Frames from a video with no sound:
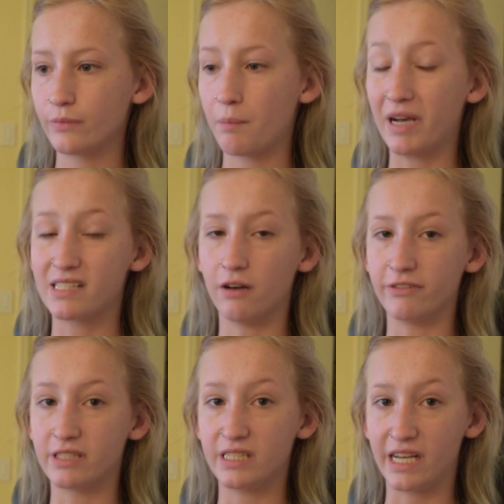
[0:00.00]
my
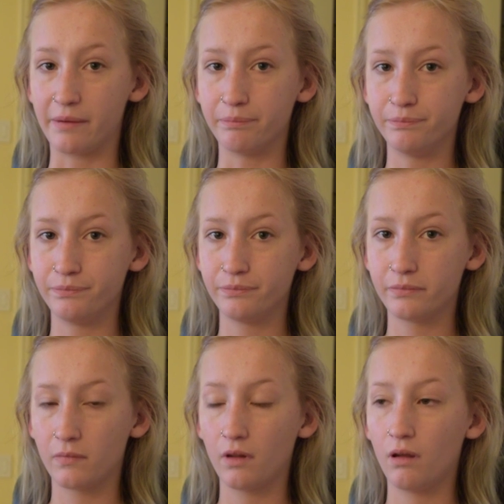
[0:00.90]
self-esteem,
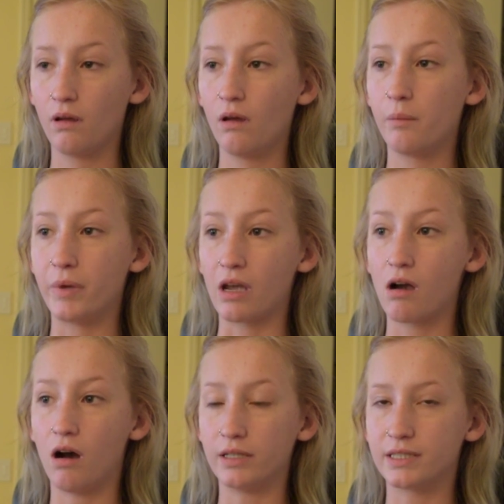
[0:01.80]
being
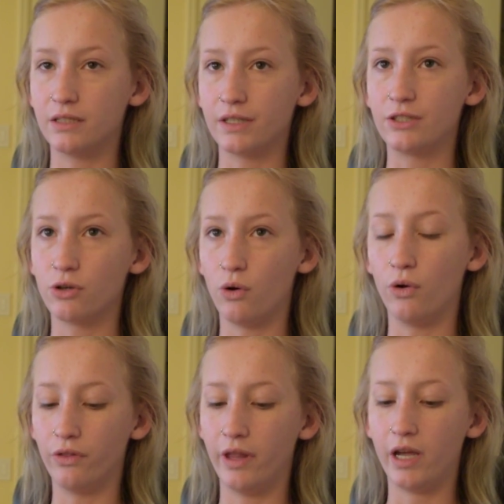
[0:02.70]
constantly
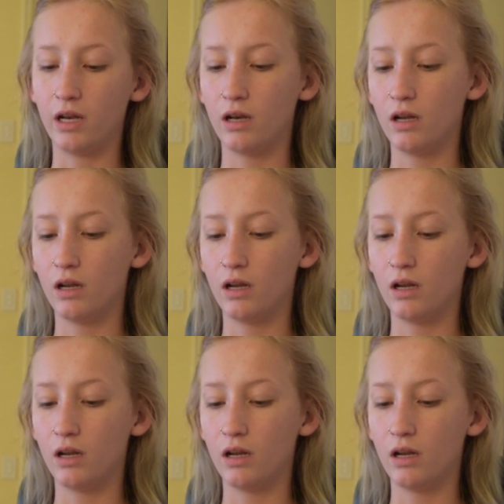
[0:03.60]
told that